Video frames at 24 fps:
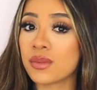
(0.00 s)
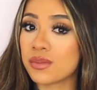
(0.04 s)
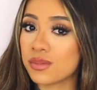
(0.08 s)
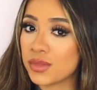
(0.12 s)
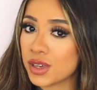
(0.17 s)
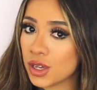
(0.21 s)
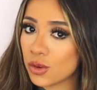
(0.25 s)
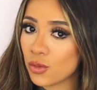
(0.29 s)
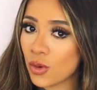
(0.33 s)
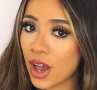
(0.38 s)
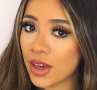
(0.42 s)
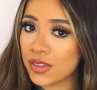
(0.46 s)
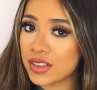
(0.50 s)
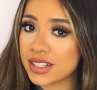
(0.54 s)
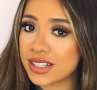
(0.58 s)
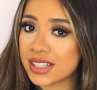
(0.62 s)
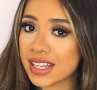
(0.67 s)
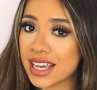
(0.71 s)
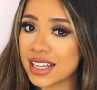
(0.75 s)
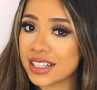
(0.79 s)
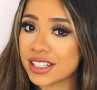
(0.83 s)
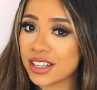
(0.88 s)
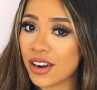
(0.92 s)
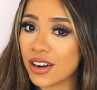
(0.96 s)
Meanwhile, the
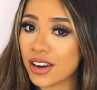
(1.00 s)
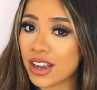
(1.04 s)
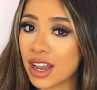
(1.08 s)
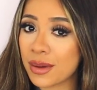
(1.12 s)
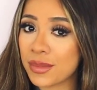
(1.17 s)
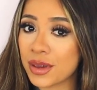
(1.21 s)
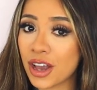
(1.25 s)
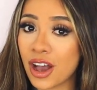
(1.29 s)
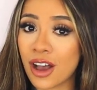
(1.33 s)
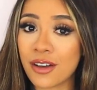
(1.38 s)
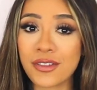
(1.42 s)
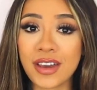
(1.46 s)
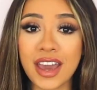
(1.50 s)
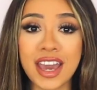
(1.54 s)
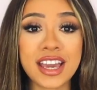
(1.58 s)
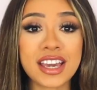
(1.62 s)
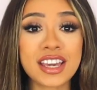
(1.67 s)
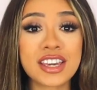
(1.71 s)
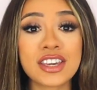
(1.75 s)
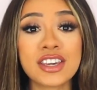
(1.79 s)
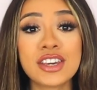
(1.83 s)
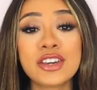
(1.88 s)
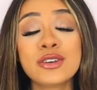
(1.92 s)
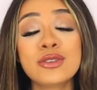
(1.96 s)
Saints are coming off a
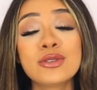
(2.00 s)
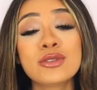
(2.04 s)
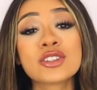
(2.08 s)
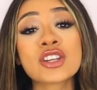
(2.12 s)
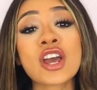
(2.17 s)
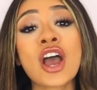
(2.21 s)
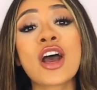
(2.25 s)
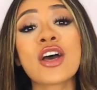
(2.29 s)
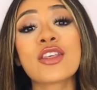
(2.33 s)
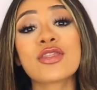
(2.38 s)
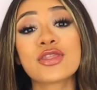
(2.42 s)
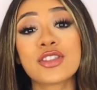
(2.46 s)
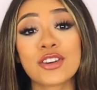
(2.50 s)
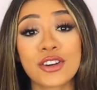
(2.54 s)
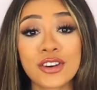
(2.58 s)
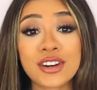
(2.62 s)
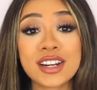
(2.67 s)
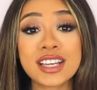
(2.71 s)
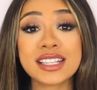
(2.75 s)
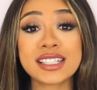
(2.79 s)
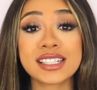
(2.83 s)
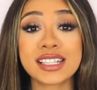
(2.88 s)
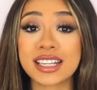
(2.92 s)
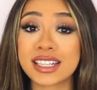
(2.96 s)
huge
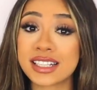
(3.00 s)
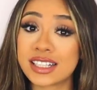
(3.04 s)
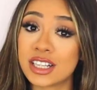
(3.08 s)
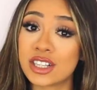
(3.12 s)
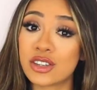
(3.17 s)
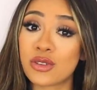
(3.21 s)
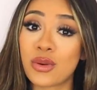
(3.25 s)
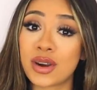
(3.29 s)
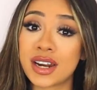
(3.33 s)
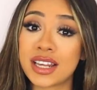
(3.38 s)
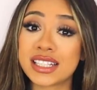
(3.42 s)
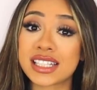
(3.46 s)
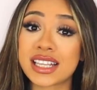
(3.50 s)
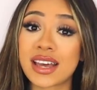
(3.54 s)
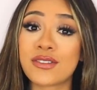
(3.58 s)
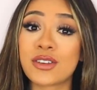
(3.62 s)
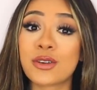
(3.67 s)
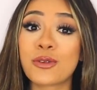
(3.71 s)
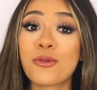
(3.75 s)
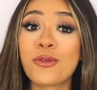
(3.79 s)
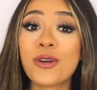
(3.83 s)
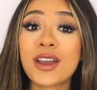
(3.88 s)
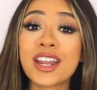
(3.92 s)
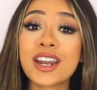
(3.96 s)
36
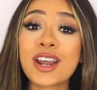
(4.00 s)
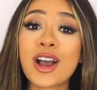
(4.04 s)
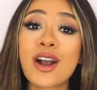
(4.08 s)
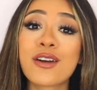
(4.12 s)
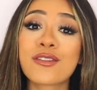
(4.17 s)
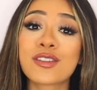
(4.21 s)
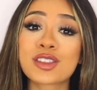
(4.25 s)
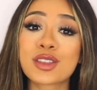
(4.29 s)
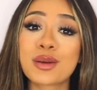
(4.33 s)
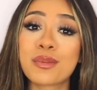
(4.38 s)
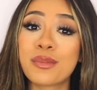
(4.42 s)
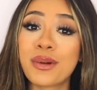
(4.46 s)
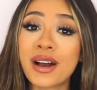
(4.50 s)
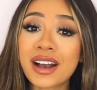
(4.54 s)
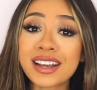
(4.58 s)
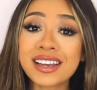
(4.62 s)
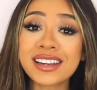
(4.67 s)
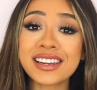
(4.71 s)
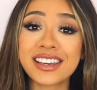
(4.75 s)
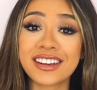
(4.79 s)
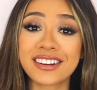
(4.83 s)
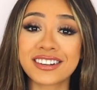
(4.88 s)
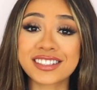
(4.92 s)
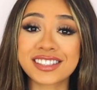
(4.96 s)
27 win over the
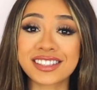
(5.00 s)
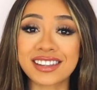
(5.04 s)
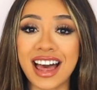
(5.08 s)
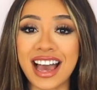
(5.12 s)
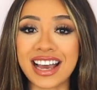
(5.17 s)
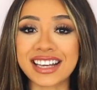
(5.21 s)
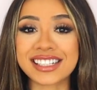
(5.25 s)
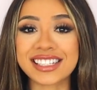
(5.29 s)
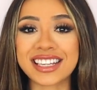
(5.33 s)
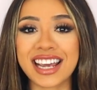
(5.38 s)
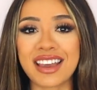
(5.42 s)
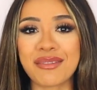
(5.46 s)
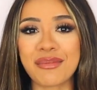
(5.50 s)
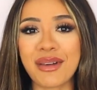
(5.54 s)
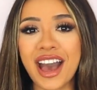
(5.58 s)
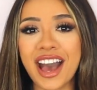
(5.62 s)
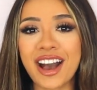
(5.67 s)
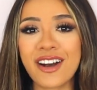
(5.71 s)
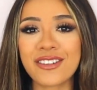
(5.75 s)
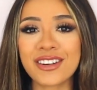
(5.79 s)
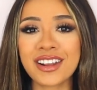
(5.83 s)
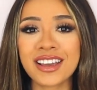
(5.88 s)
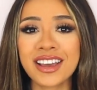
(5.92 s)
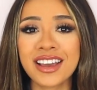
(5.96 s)
Buccaneers last time
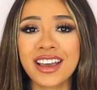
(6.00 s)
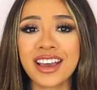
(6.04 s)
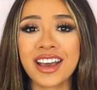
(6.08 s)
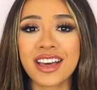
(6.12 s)
out.